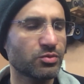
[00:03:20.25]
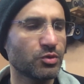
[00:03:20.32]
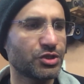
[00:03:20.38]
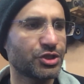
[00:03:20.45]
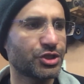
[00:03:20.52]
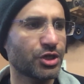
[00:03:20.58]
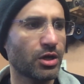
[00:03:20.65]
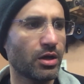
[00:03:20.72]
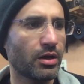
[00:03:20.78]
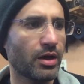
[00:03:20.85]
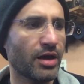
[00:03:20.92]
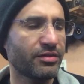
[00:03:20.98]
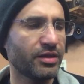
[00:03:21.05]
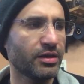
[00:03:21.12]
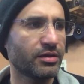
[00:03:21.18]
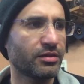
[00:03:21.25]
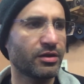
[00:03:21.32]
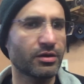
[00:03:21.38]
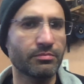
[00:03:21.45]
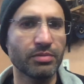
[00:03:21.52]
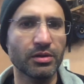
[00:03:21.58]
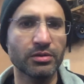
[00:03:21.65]
which I think
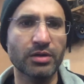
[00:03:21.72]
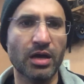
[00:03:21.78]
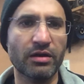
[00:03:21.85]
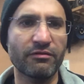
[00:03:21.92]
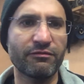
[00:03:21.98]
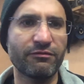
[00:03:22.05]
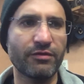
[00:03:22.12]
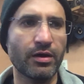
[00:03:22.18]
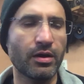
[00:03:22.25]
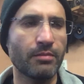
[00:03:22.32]
they're built out of